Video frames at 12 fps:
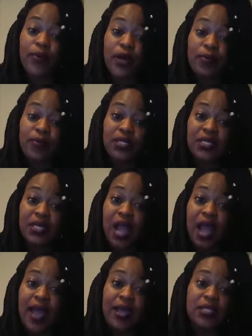a purpose, and
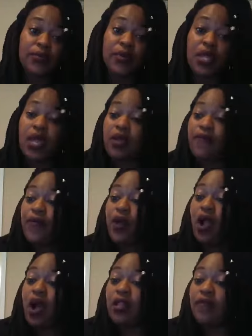God has a plan
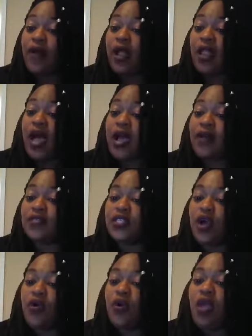for all of our lives.
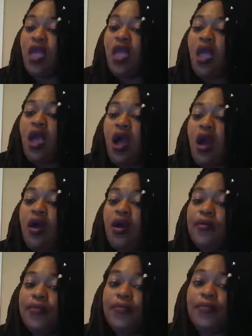So
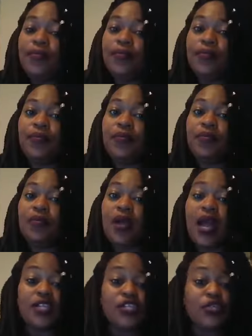
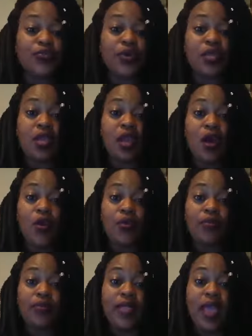I just really
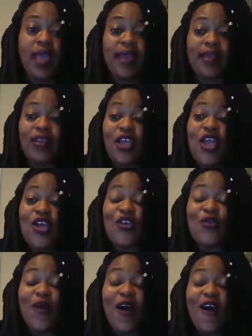hope that
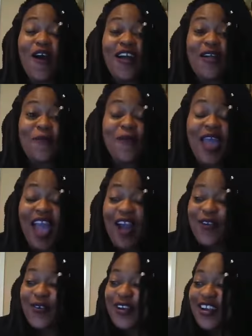you all are
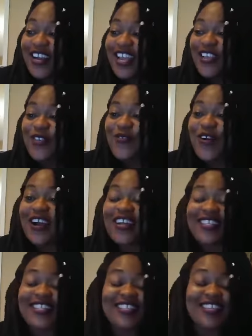empowered and you are
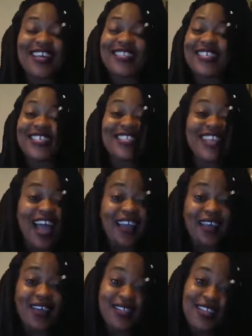as
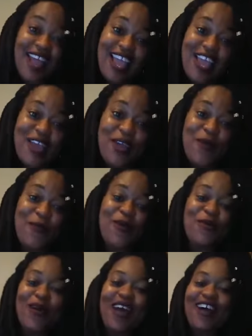excited as I am
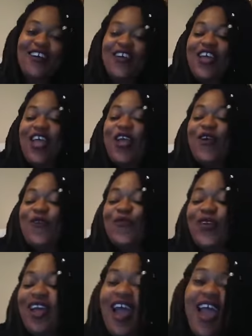about
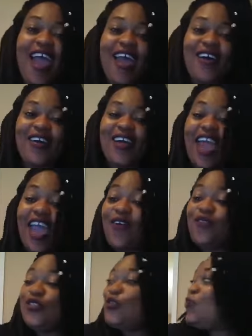what I have